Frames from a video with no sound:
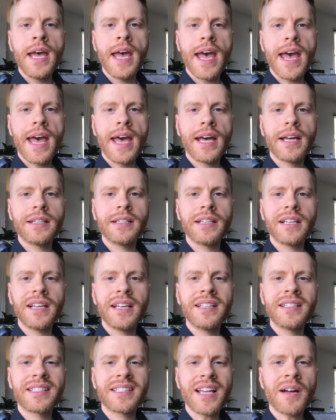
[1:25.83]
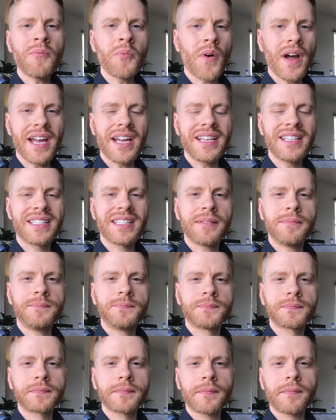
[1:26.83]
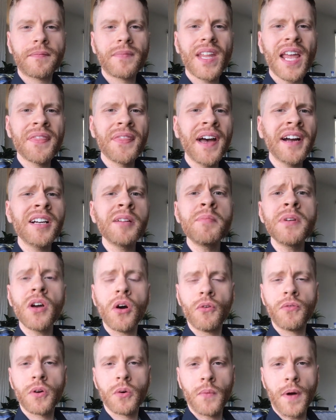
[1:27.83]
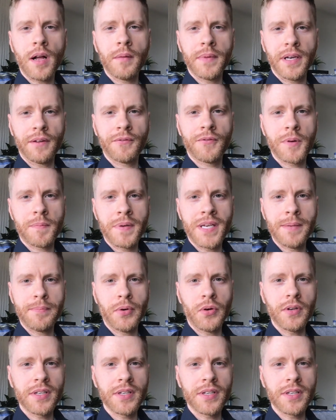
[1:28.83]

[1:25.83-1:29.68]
and in some ways that can be overwhelming for people,